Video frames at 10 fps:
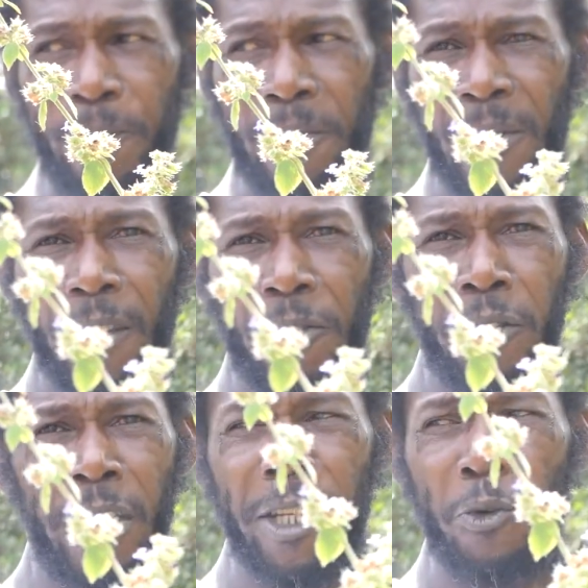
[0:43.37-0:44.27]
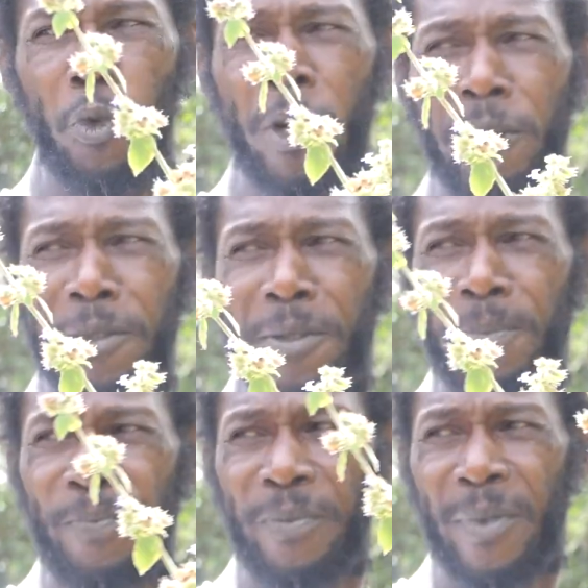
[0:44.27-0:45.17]
If you get a wound,
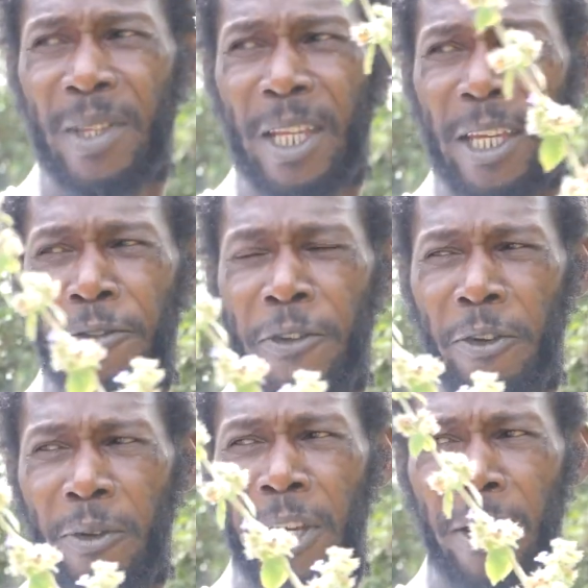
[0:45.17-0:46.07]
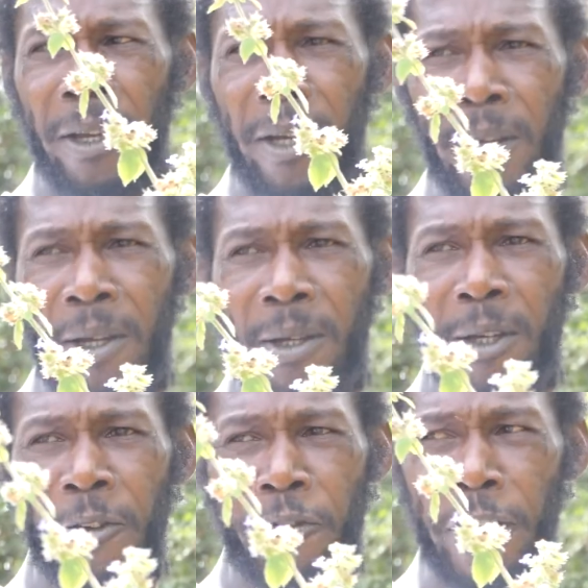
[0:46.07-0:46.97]
if you have a
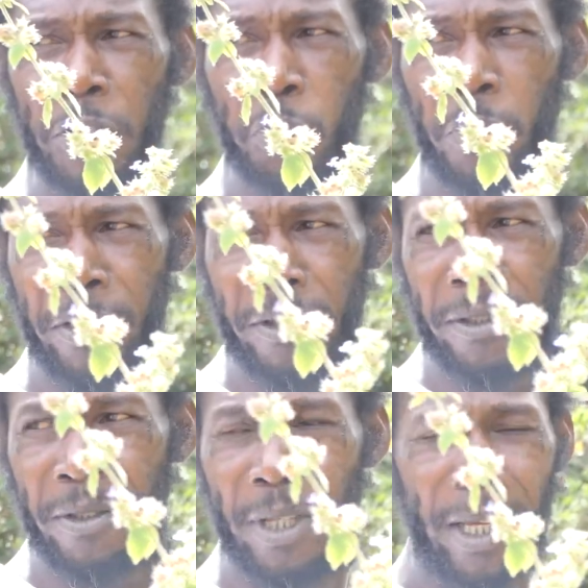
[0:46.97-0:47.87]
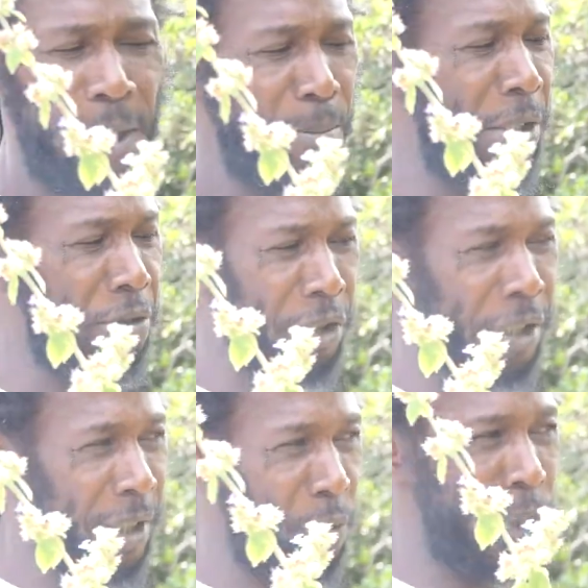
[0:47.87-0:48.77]
fresh wound, be
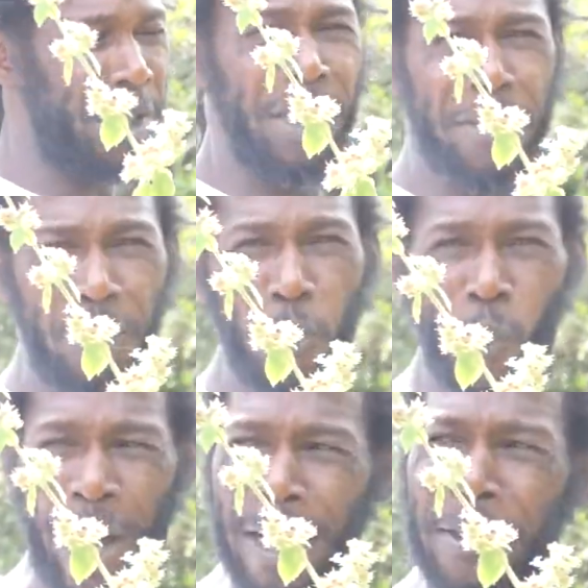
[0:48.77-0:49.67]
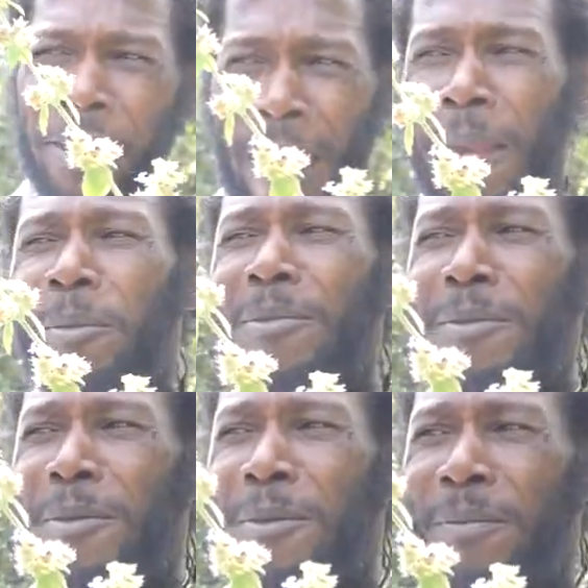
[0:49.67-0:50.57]
treated with this one time,
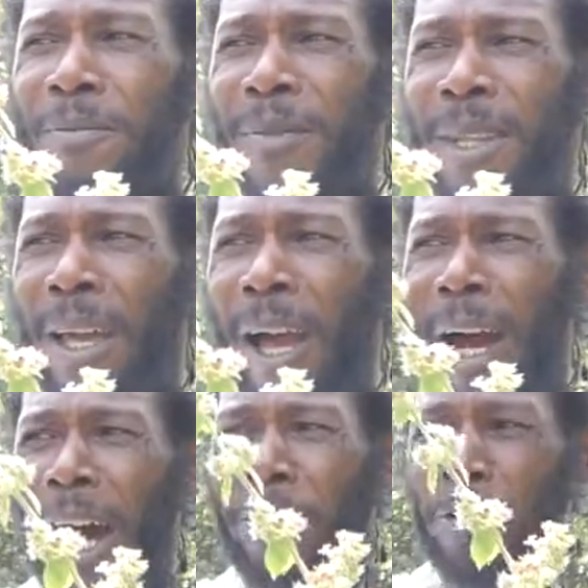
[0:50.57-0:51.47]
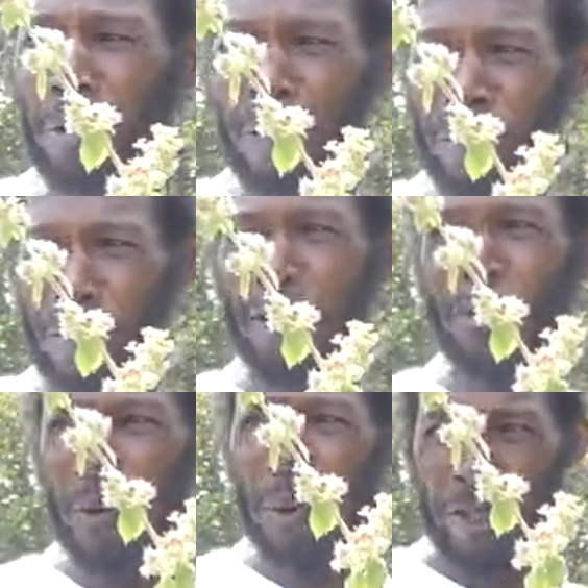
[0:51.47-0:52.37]
and you close it
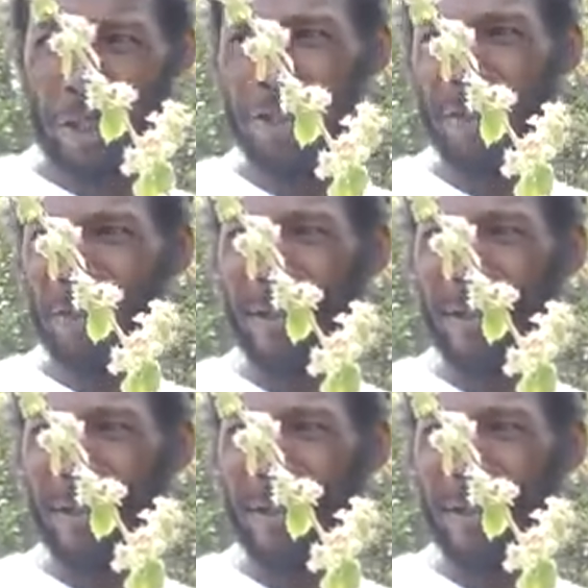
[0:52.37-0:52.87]
with this,